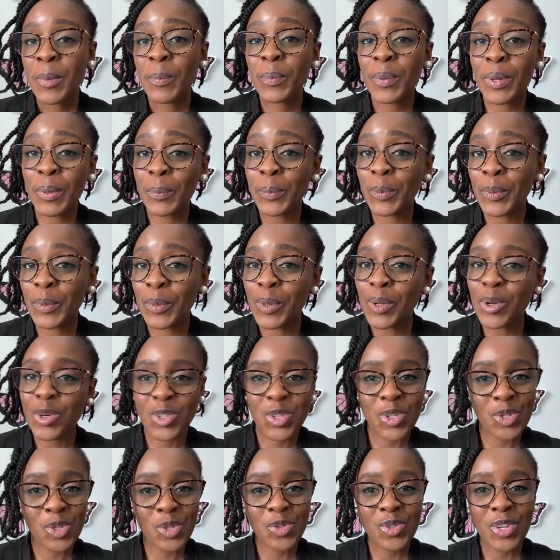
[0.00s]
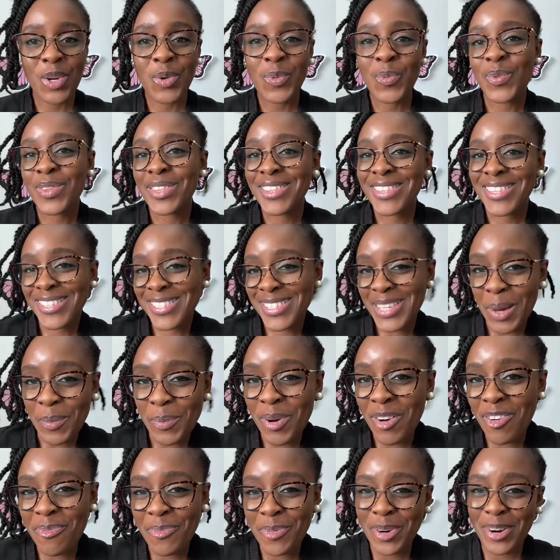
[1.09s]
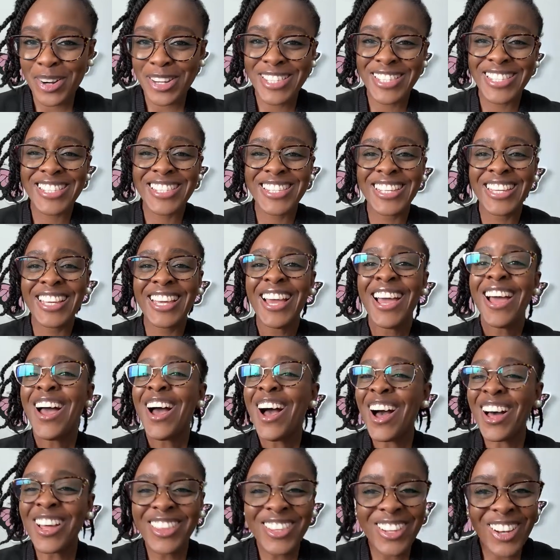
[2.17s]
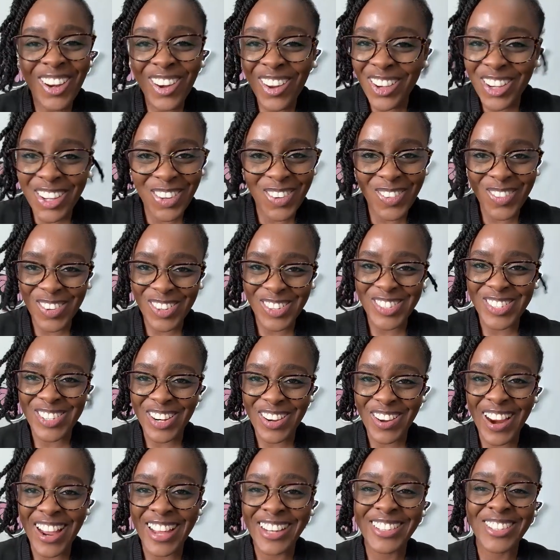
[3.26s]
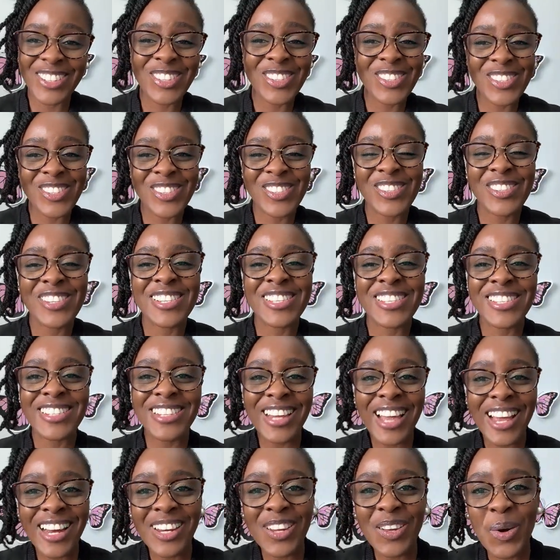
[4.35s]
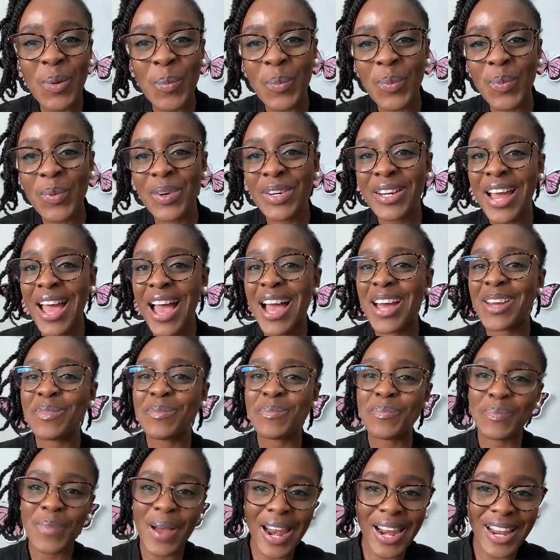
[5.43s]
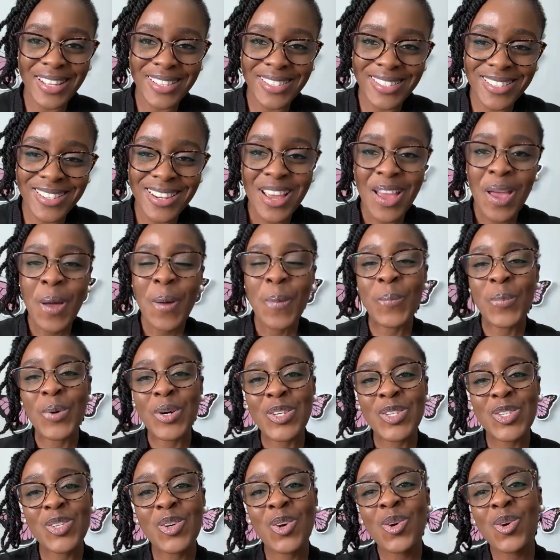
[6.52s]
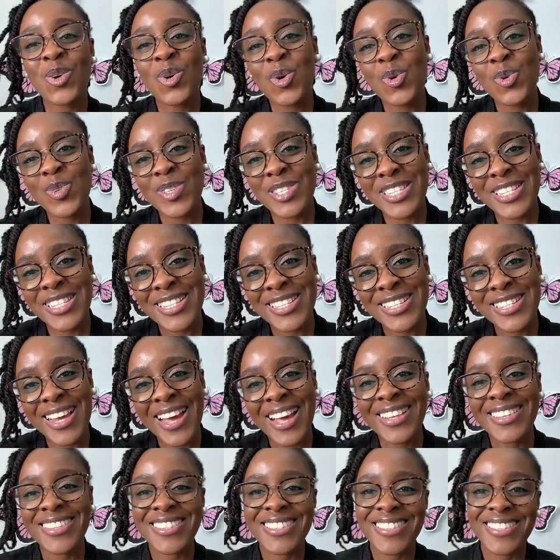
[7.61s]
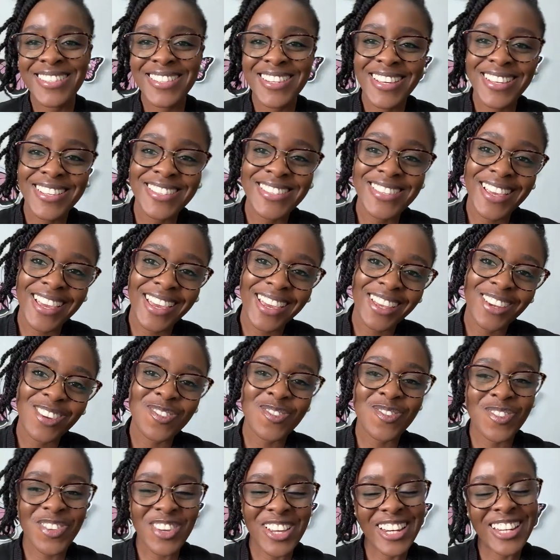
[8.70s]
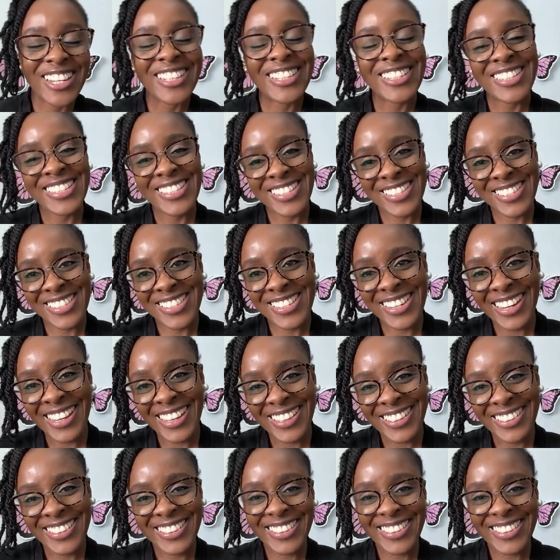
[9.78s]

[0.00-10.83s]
People or children with this type of porosity are the lucky ones. All right, the cuticle is slightly open and balanced. Moisture goes in and stays in fairly easily.